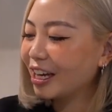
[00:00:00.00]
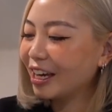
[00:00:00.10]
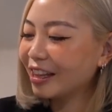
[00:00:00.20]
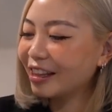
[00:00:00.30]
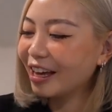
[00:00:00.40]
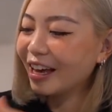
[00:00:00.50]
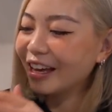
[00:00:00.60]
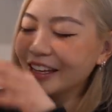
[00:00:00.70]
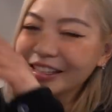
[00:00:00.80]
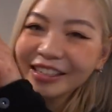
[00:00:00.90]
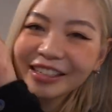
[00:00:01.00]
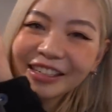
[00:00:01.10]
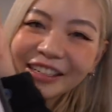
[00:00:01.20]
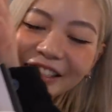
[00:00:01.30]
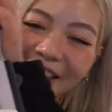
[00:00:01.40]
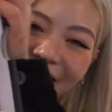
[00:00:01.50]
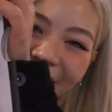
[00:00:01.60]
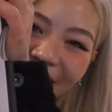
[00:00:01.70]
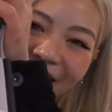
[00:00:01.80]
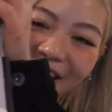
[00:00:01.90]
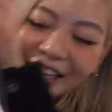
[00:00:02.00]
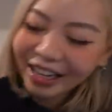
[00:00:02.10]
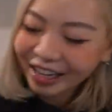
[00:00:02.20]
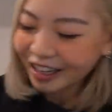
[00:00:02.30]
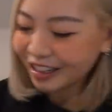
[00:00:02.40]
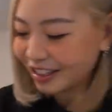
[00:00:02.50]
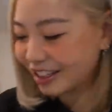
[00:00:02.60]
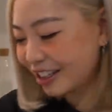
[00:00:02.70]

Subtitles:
And then, ta-da!